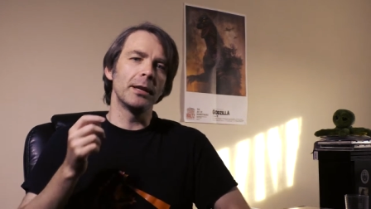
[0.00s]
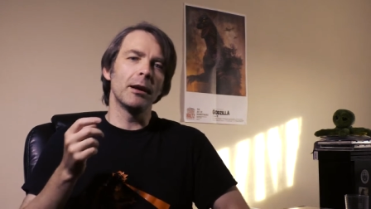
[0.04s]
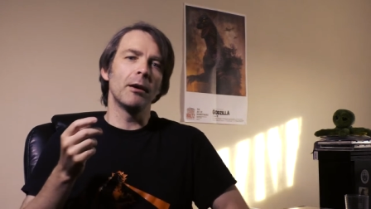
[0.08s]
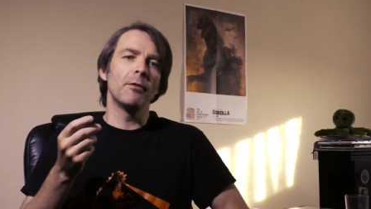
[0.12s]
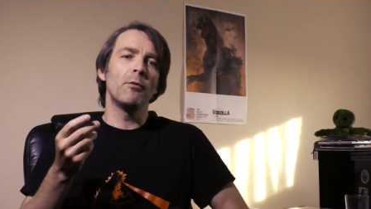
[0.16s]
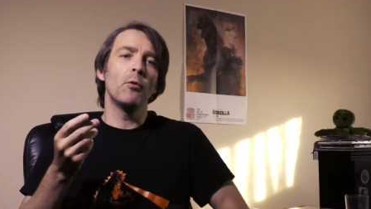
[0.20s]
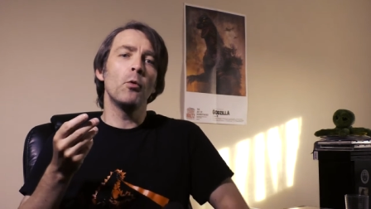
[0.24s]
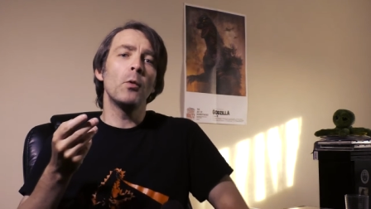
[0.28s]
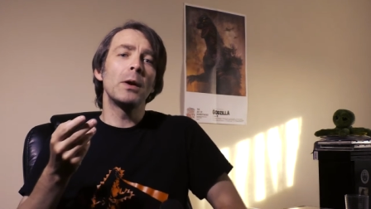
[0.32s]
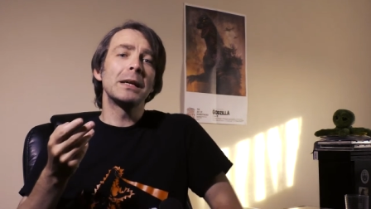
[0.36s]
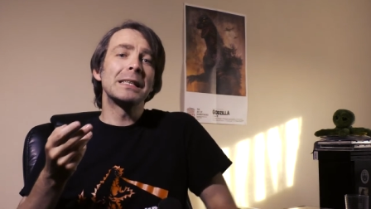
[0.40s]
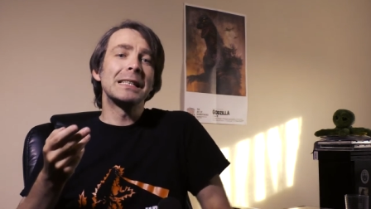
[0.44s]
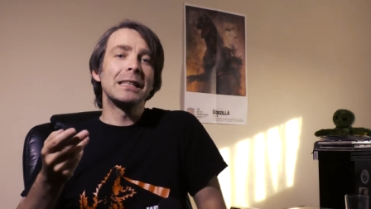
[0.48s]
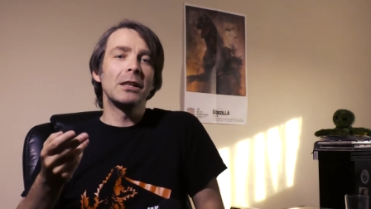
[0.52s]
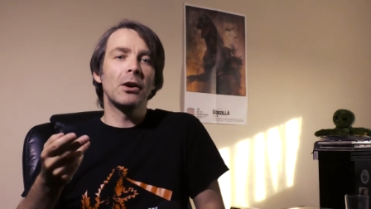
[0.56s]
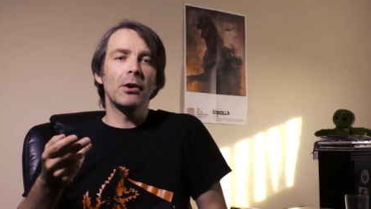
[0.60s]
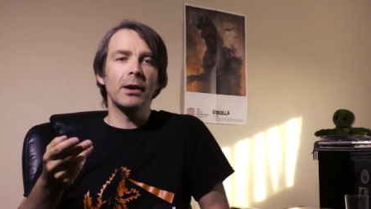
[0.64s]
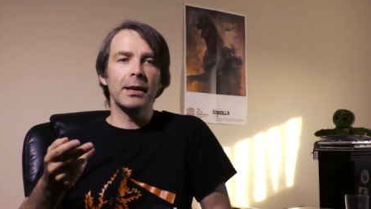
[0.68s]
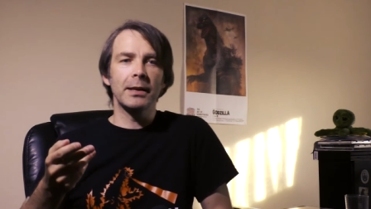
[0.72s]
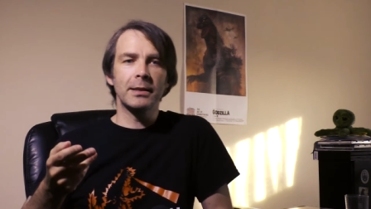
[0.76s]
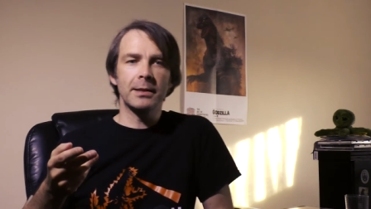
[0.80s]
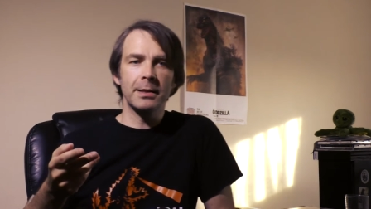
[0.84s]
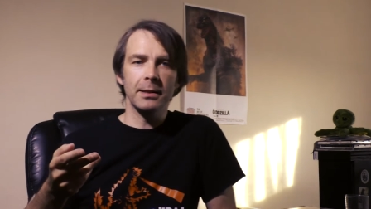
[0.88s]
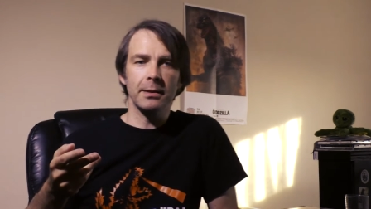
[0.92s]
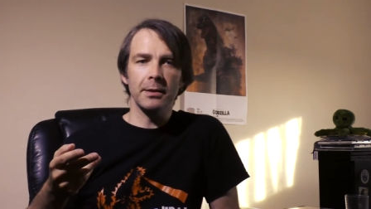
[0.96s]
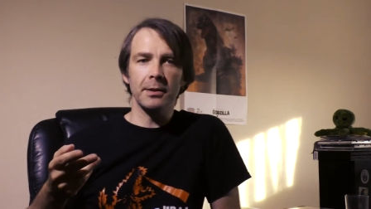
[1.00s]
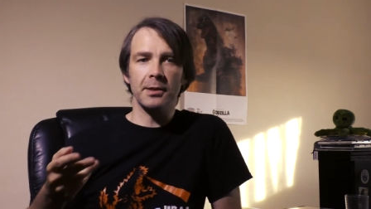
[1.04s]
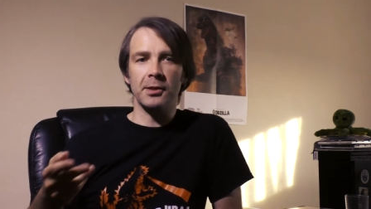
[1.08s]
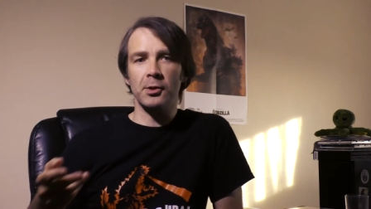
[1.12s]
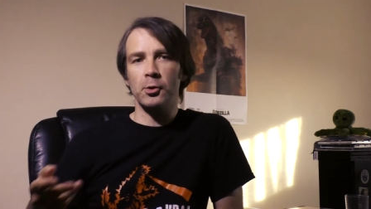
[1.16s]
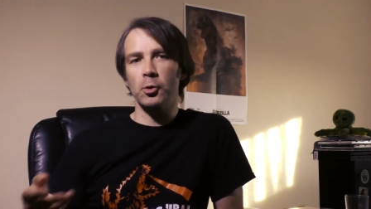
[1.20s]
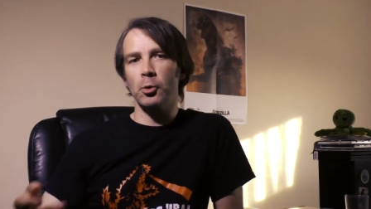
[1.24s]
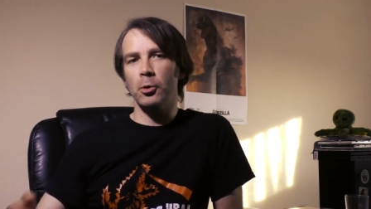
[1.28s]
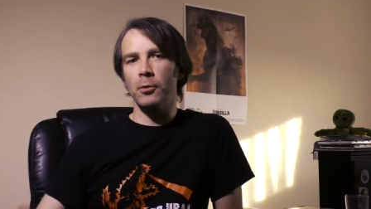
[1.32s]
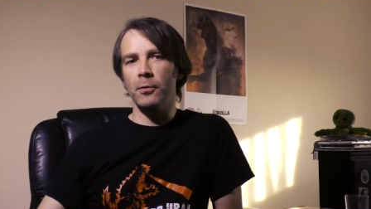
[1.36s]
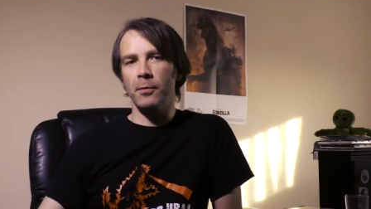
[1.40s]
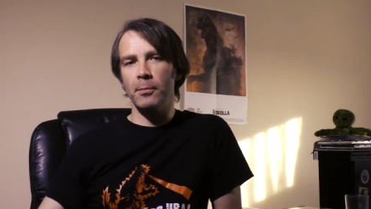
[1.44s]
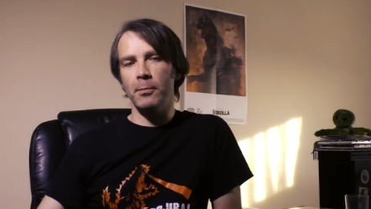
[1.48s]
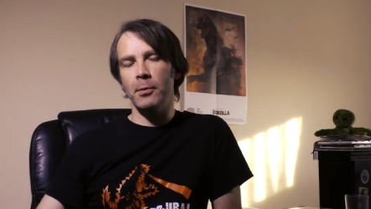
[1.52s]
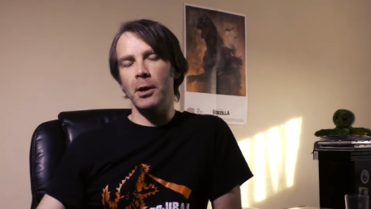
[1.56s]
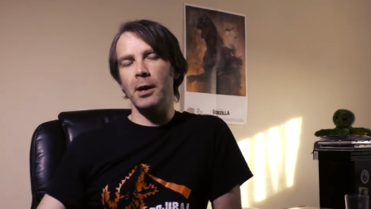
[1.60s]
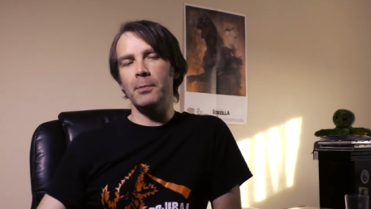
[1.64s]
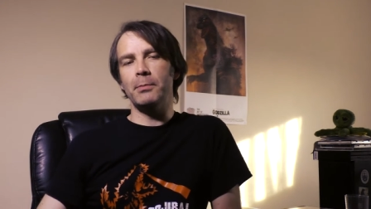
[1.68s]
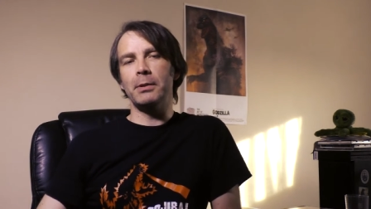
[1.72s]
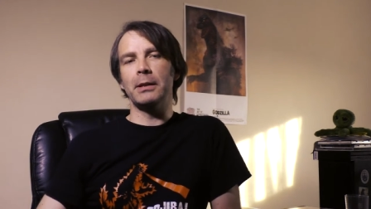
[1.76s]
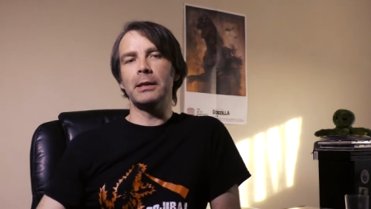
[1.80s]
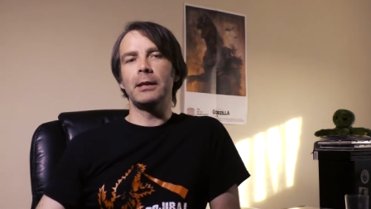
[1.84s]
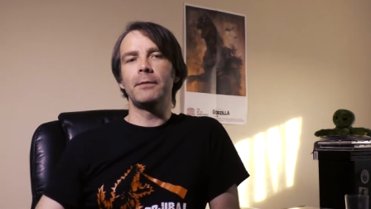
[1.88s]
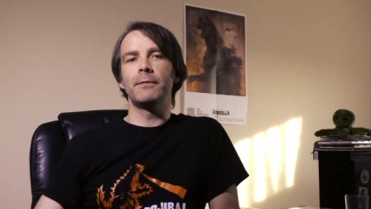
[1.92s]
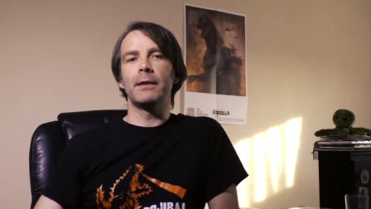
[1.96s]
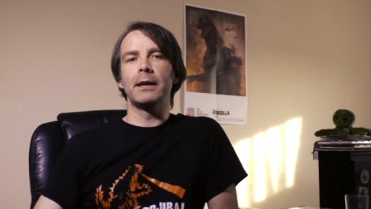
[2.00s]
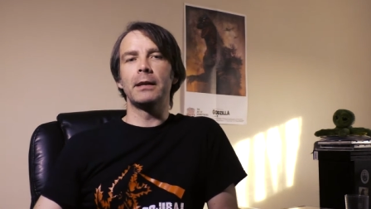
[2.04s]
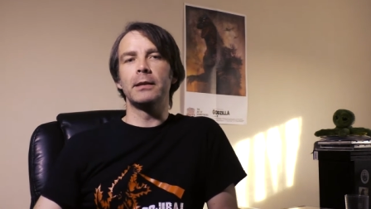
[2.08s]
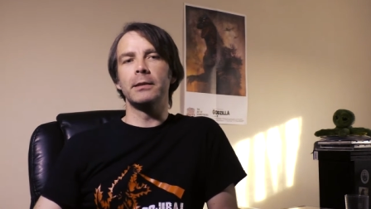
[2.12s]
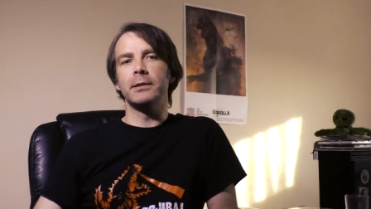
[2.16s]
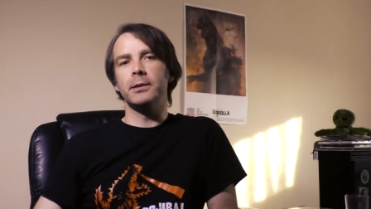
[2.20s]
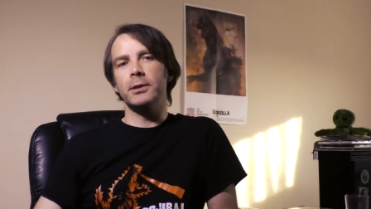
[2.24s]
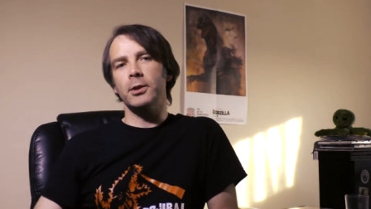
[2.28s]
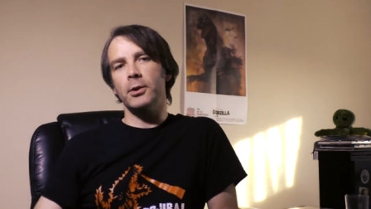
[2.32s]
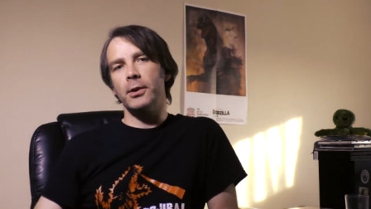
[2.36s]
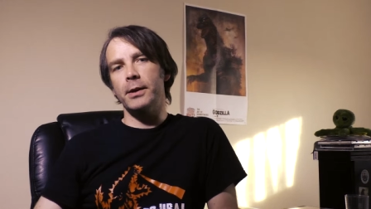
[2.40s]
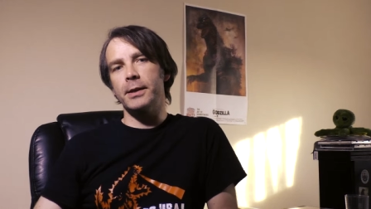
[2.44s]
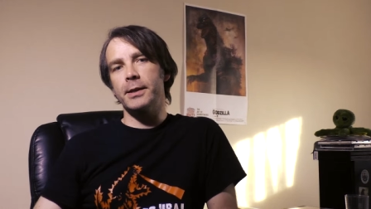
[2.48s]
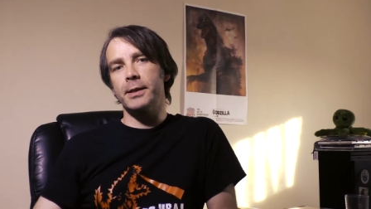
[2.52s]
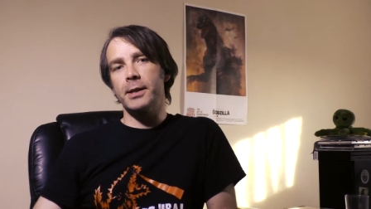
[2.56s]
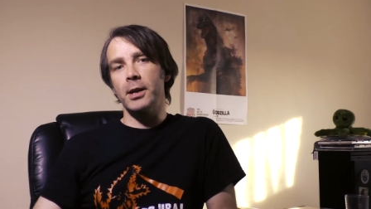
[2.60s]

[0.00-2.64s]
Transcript: Now, I've always liked the score from My Bloody Valentine,